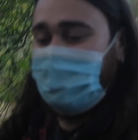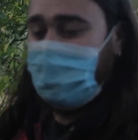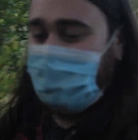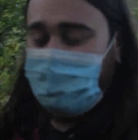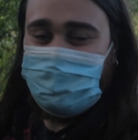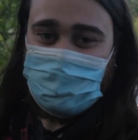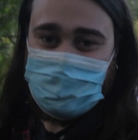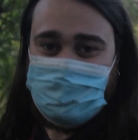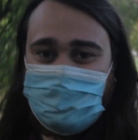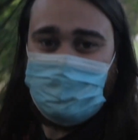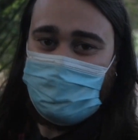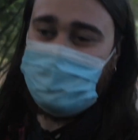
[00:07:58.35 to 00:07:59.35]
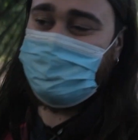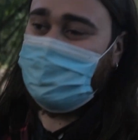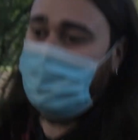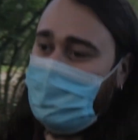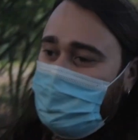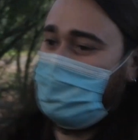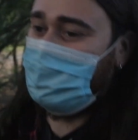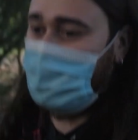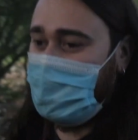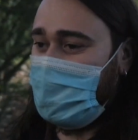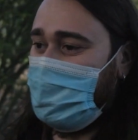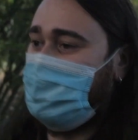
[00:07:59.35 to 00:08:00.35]
And it's the place we're going
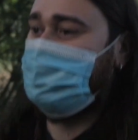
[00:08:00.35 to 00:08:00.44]
right now.